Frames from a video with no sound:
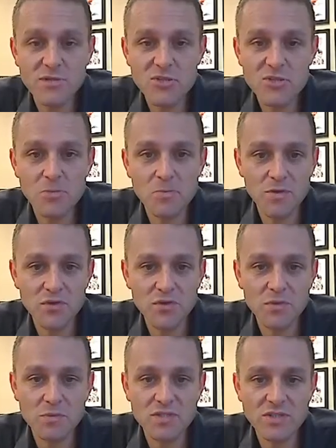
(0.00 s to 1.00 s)
when
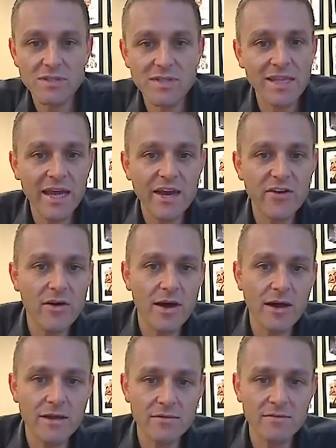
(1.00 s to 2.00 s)
you just layer
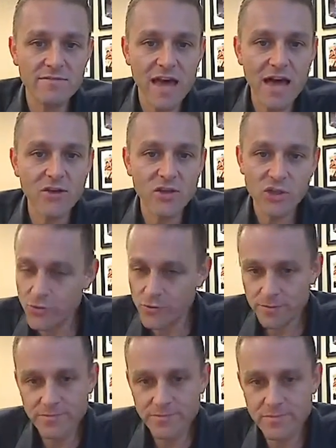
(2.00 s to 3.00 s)
on value,
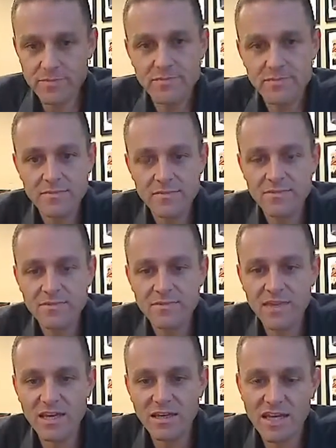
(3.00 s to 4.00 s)

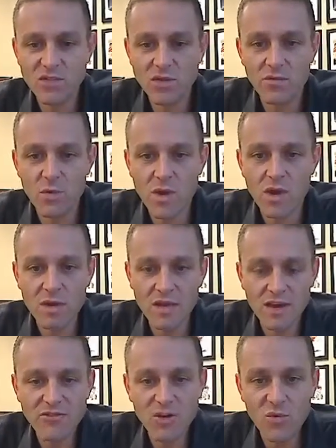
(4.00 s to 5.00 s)
it gets
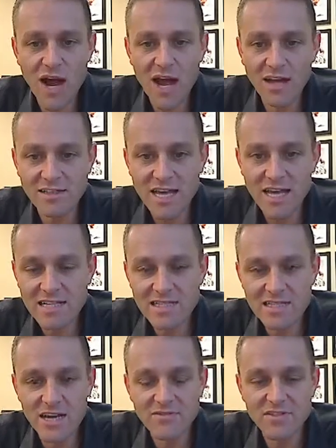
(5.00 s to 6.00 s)
overwhelming after a while, and
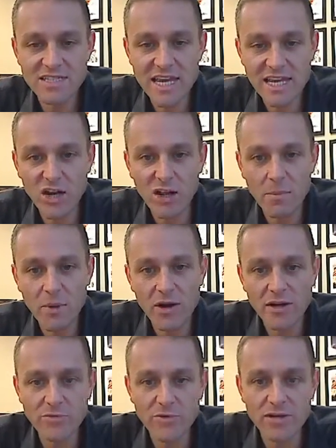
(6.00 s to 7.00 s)
you have to take it all
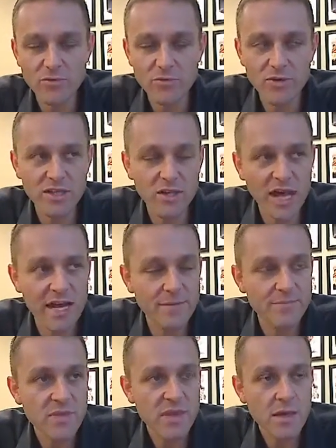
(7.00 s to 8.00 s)
apart and re-look at it.